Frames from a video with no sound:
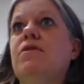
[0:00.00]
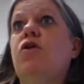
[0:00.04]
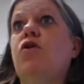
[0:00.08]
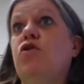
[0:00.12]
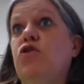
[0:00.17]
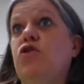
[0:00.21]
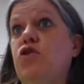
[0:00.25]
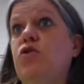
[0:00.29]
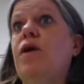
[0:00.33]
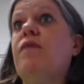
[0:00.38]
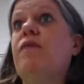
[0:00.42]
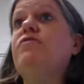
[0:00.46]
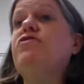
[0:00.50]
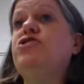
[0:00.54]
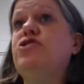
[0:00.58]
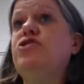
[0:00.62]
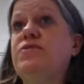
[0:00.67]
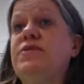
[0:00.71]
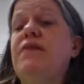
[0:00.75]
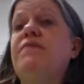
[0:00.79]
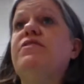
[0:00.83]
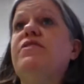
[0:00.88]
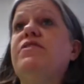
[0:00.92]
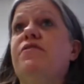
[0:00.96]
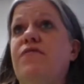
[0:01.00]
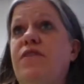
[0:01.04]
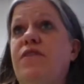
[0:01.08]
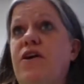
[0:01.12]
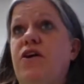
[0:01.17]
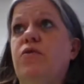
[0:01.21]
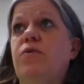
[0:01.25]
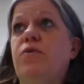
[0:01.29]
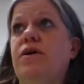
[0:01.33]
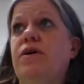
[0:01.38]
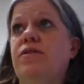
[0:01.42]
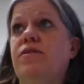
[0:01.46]
Or whoever she was having an
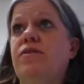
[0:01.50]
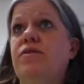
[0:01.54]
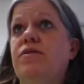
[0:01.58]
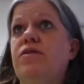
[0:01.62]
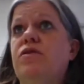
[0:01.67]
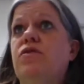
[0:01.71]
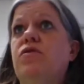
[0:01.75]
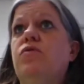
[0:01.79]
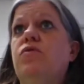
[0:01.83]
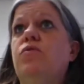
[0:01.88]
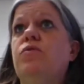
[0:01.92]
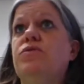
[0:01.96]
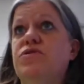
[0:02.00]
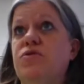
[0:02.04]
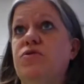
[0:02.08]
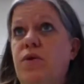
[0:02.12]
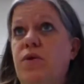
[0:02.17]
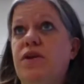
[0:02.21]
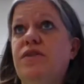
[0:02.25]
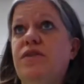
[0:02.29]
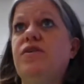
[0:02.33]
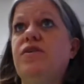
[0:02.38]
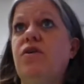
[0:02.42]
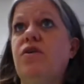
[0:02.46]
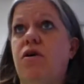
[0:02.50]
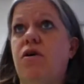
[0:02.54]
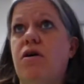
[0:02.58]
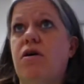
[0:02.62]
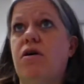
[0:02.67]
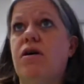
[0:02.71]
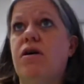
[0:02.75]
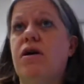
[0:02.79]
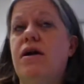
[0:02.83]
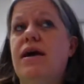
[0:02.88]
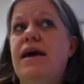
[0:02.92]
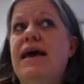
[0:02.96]
affair with was the one in the
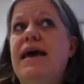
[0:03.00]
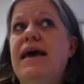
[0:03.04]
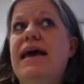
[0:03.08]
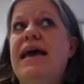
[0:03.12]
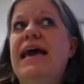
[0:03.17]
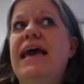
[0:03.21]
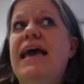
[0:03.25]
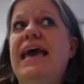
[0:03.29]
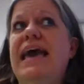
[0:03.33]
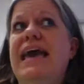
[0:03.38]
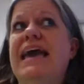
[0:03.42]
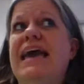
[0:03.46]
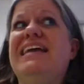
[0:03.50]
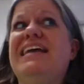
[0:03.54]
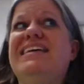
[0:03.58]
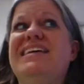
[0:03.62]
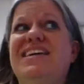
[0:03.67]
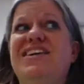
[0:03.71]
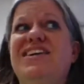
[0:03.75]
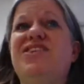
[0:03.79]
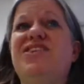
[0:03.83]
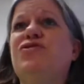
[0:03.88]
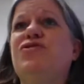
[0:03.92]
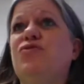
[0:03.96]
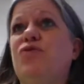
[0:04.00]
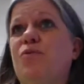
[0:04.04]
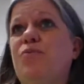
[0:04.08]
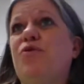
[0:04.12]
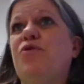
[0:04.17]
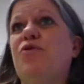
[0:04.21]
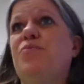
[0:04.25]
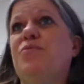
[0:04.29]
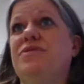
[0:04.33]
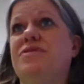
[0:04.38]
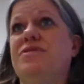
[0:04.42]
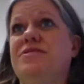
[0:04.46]
car and he killed her on
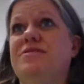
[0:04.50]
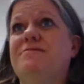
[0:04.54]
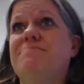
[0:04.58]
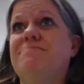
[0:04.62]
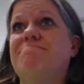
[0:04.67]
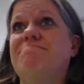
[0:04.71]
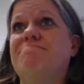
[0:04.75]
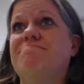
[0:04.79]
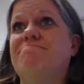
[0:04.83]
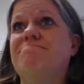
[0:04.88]
purpose.